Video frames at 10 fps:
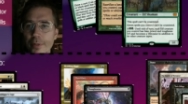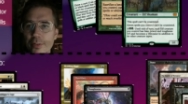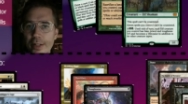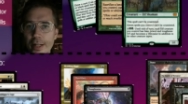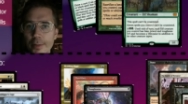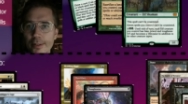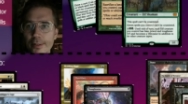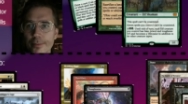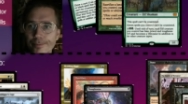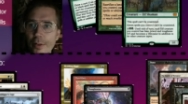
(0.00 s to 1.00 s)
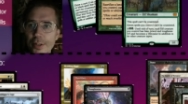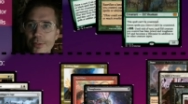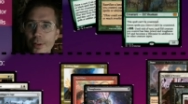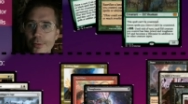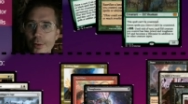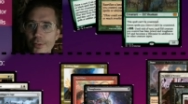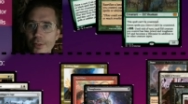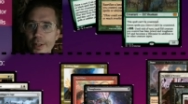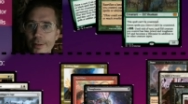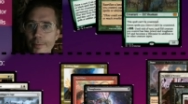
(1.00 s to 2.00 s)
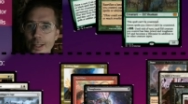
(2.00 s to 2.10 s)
segment, these slots here.